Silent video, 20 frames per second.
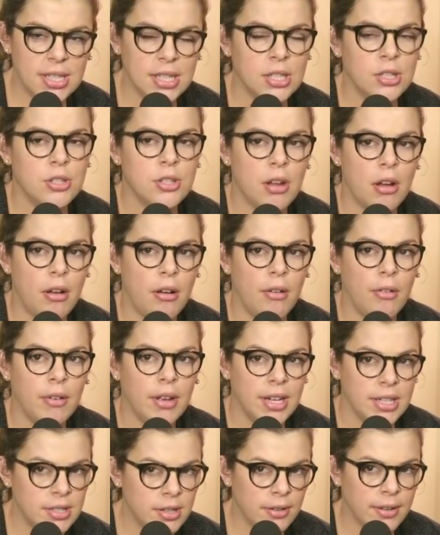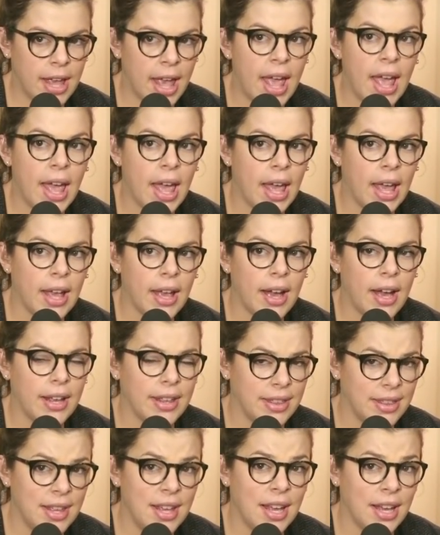And so it's okay, I
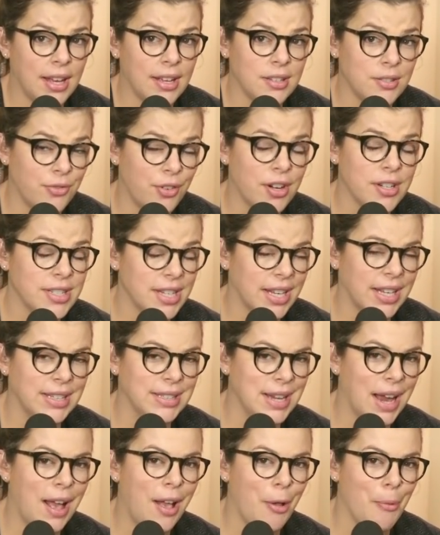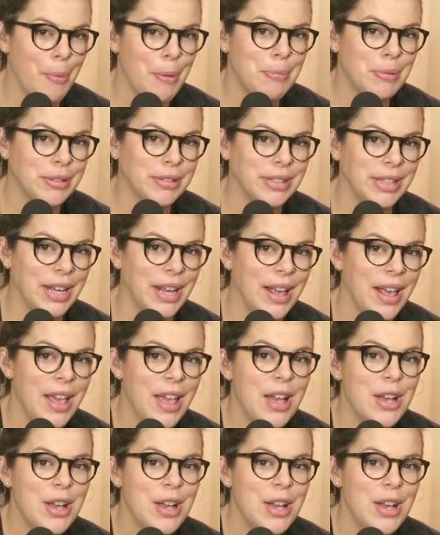think, as far as I can tell biblically,